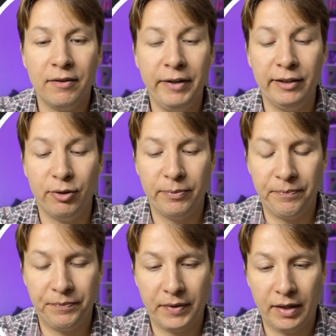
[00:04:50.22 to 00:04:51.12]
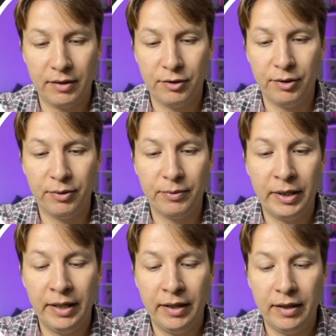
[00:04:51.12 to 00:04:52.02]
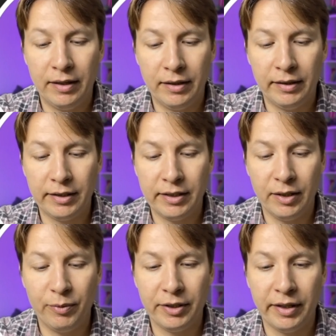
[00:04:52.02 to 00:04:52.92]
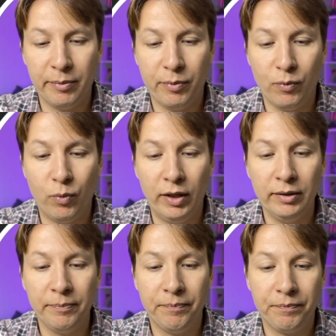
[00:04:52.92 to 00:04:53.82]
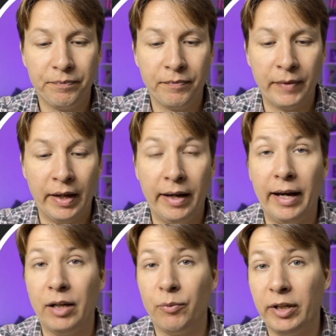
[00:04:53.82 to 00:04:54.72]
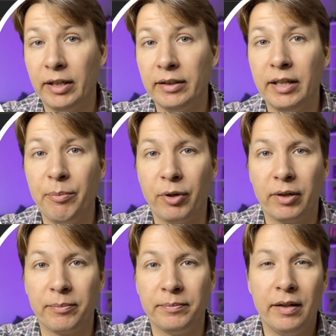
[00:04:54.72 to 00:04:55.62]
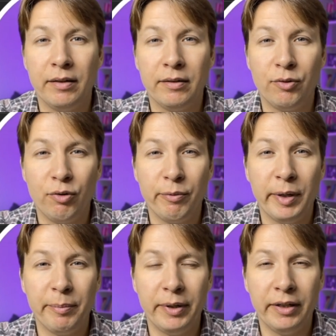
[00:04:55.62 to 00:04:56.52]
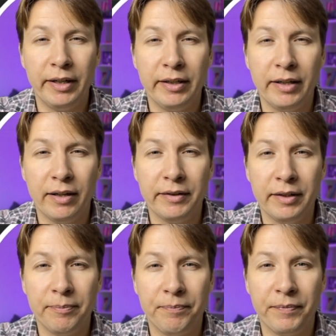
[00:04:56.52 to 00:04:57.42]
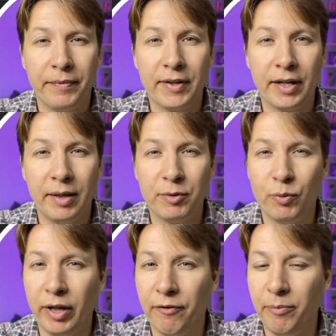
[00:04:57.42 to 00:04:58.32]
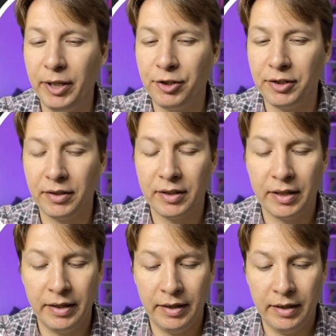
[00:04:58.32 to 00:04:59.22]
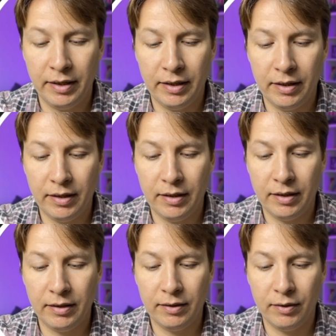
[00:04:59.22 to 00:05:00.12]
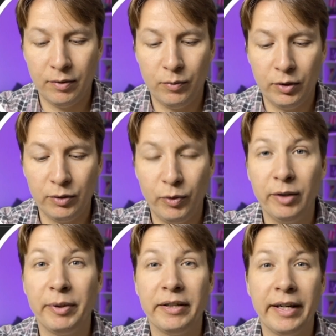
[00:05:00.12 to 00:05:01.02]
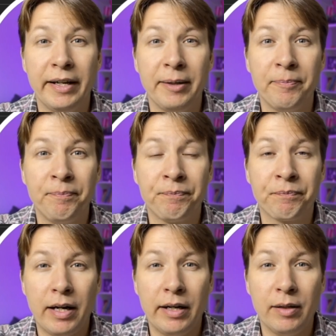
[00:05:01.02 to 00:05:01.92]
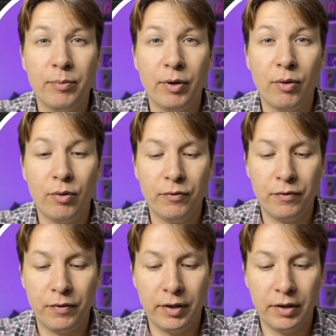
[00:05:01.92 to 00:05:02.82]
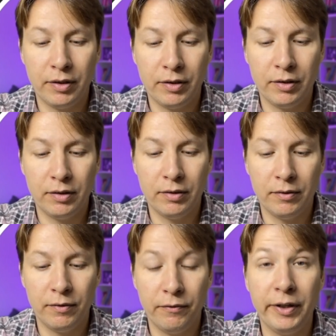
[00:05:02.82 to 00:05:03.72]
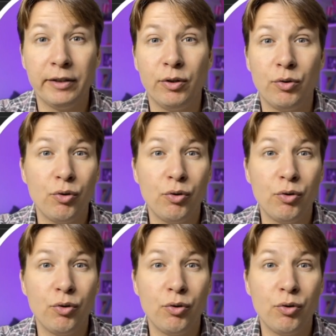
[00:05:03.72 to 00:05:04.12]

value. So let's say we type 1 and we get a number. Do you remember any other types we have mentioned? what will be the type of value